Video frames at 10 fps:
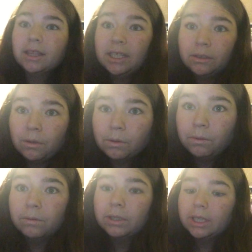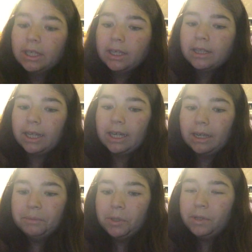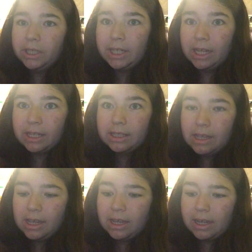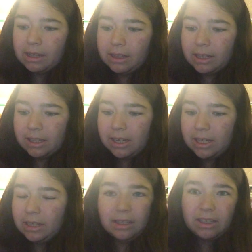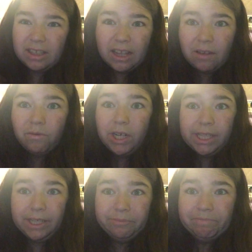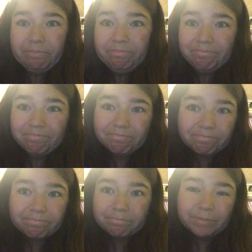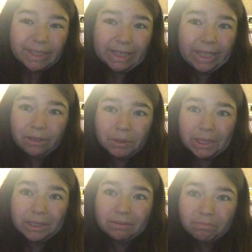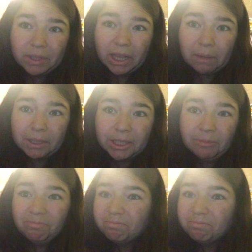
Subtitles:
That's so cool. Like, I'm so into this. This season, not really, not that much.